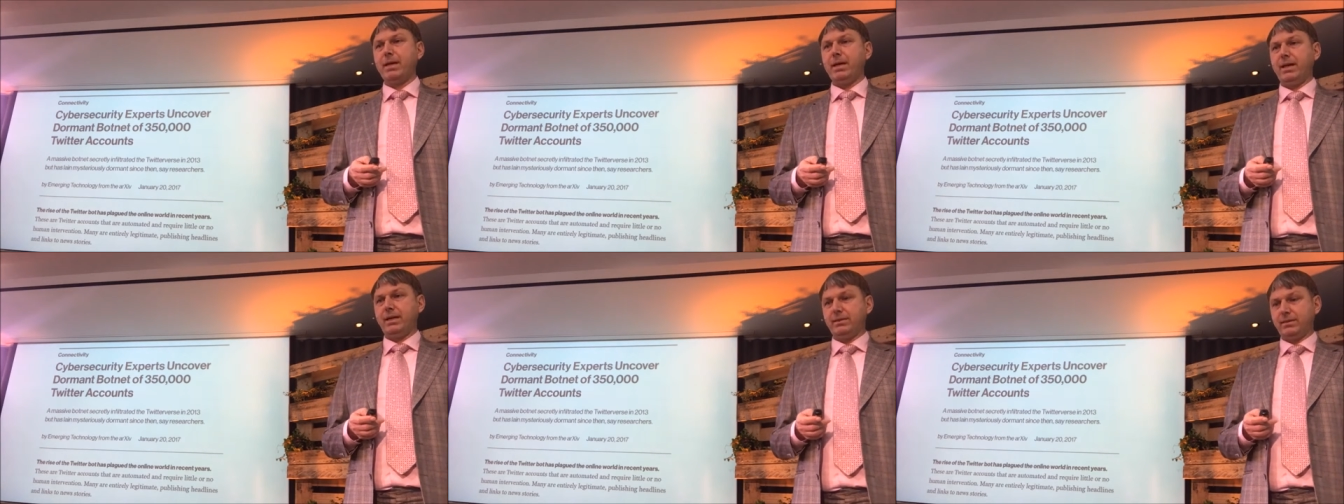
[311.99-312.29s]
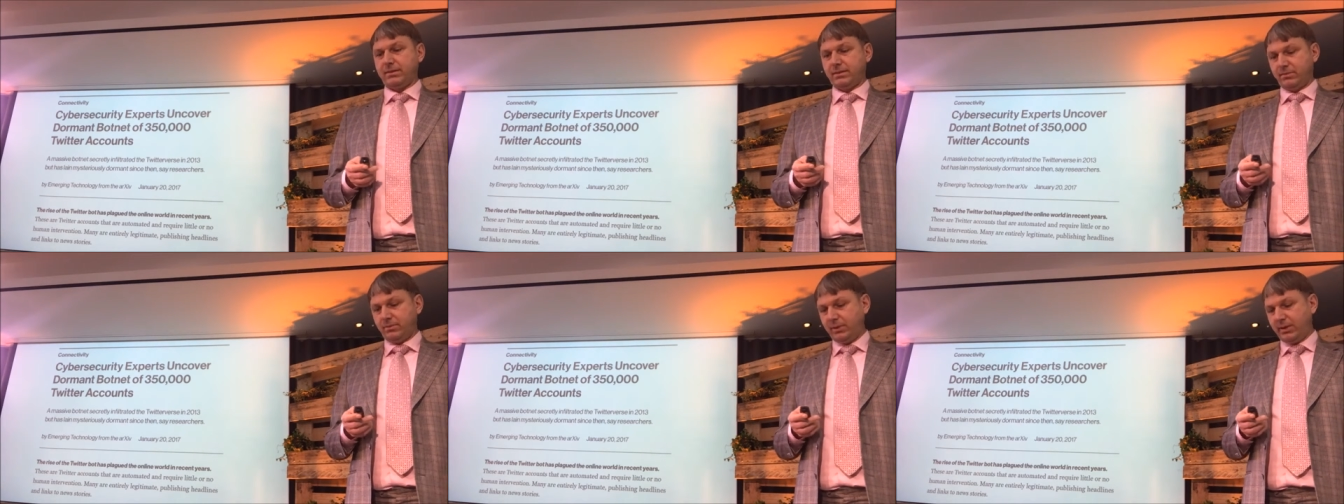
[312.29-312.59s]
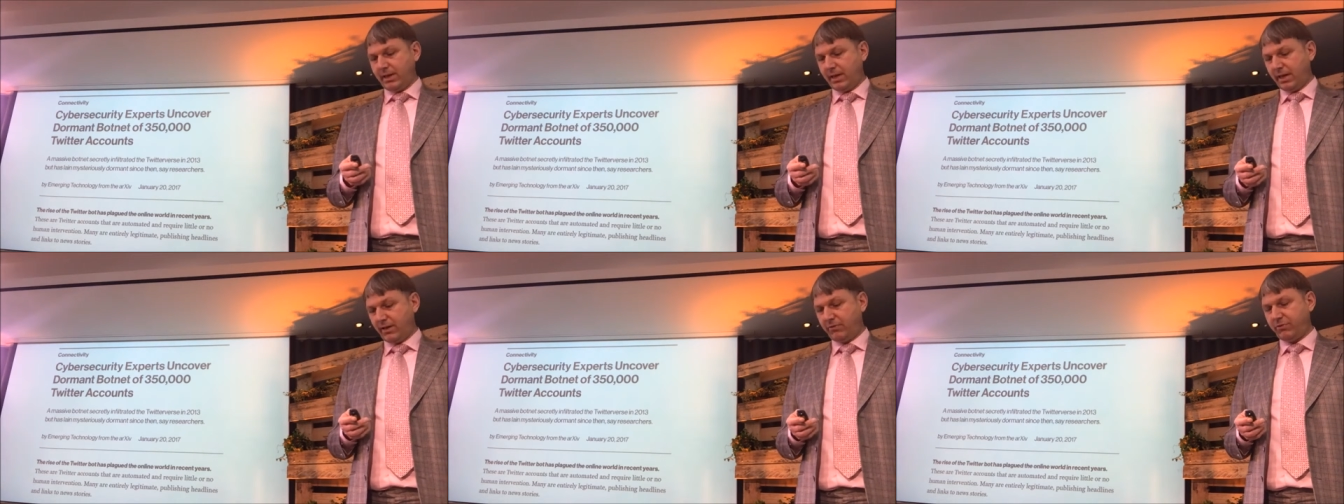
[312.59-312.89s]
and
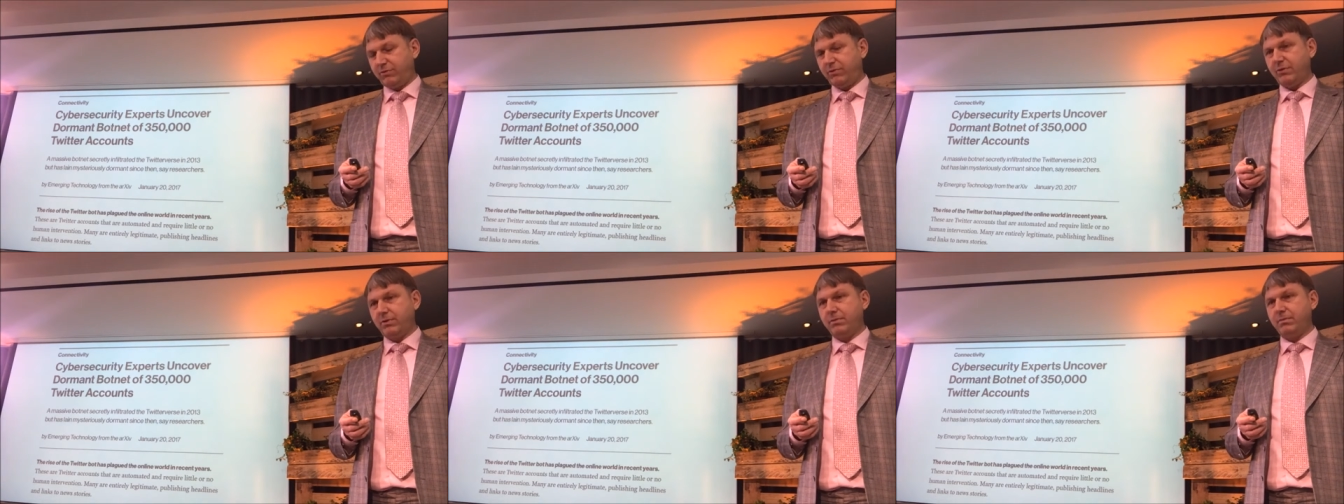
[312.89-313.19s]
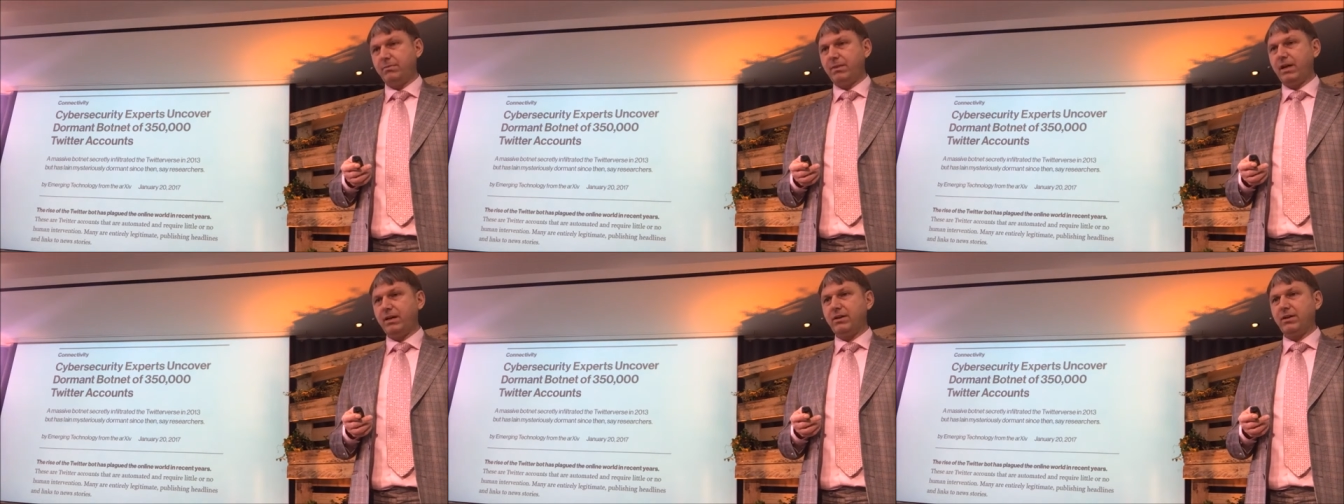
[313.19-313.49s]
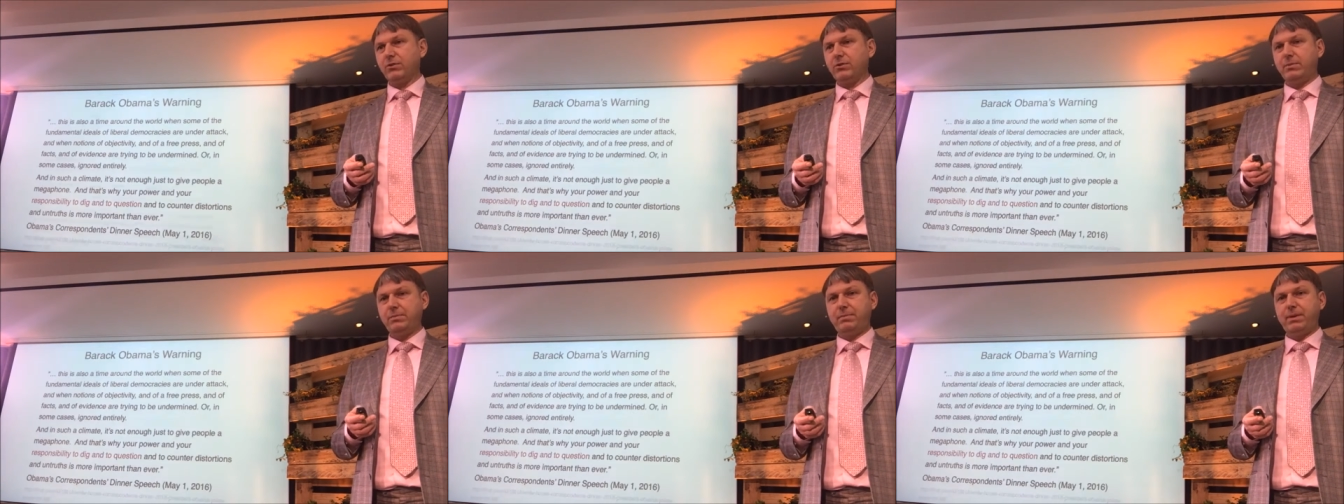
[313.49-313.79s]
we have
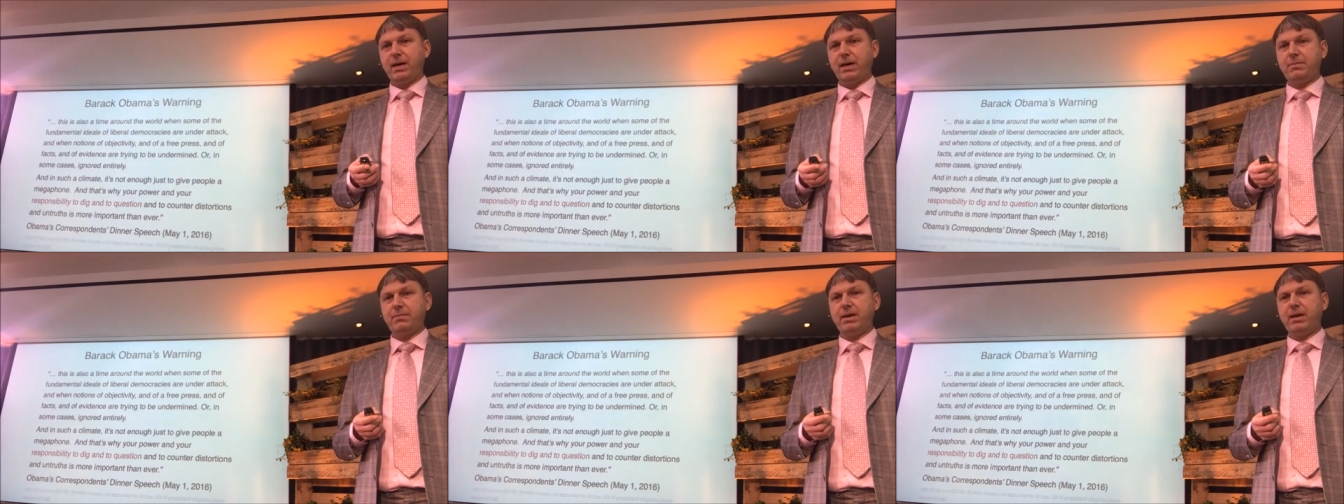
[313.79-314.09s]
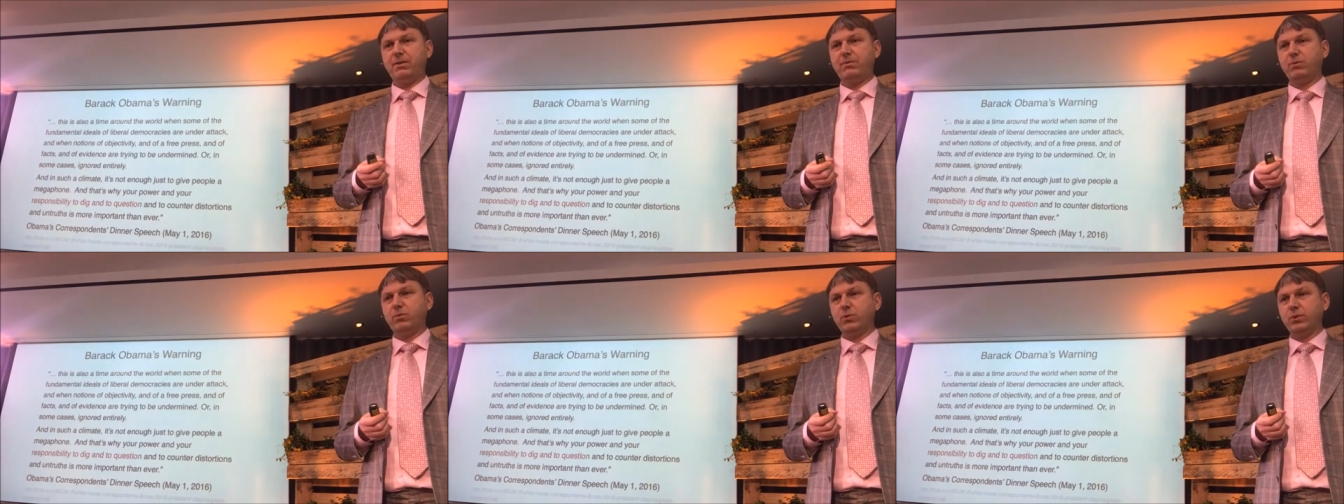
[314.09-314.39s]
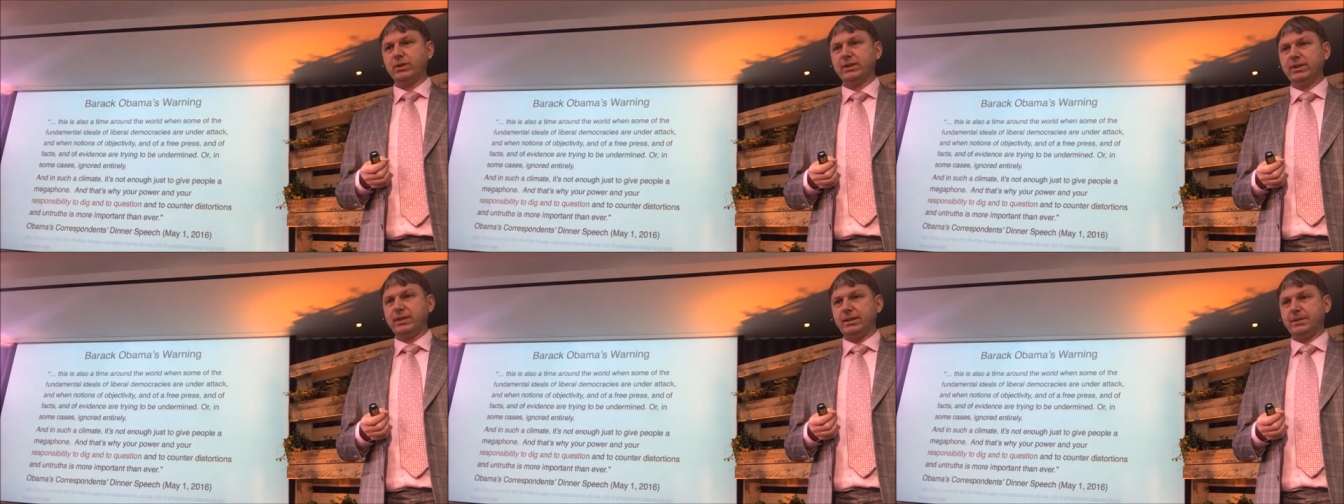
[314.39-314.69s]
Barack Obama
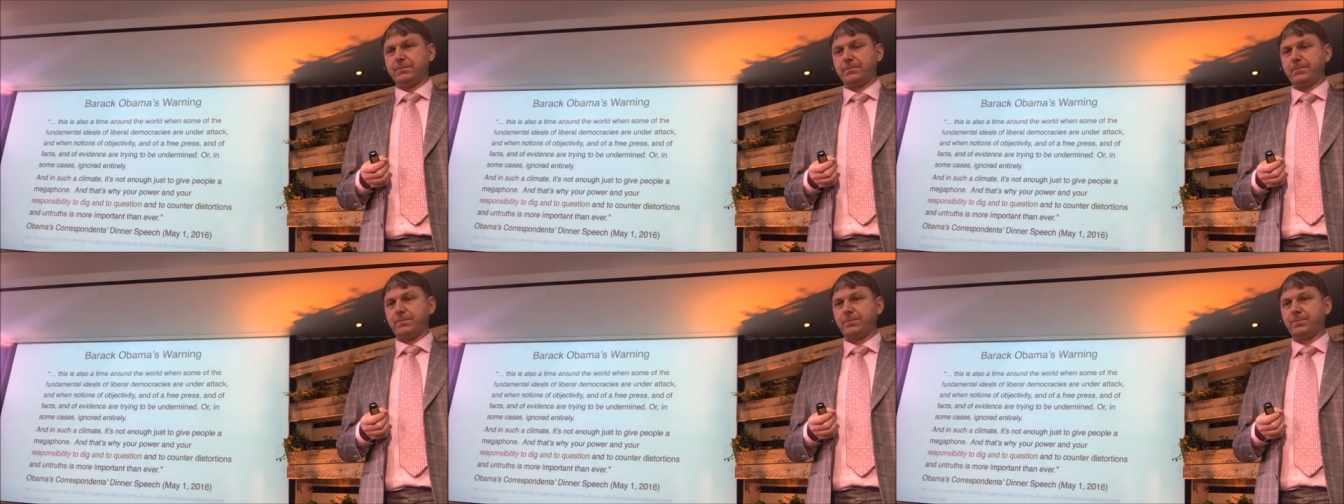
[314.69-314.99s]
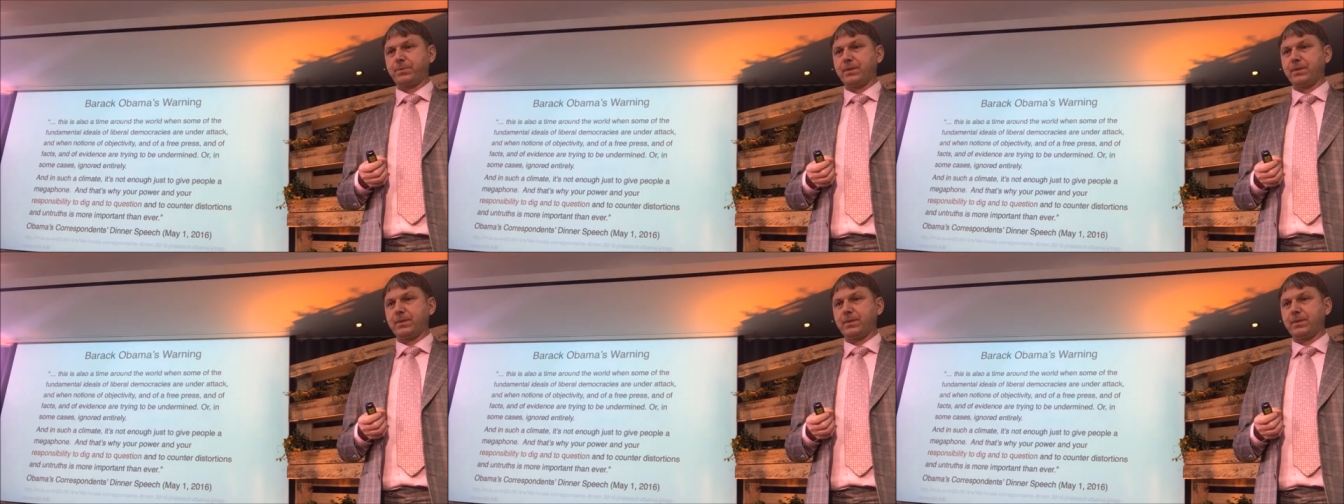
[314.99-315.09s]
warning